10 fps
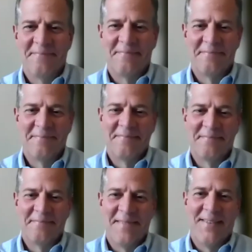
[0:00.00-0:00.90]
It's
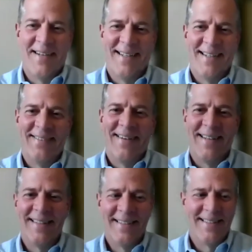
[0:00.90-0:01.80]
weird. It's right.
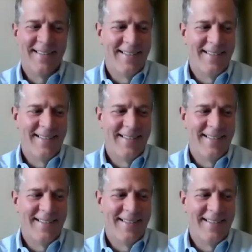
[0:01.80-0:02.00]
Wrong.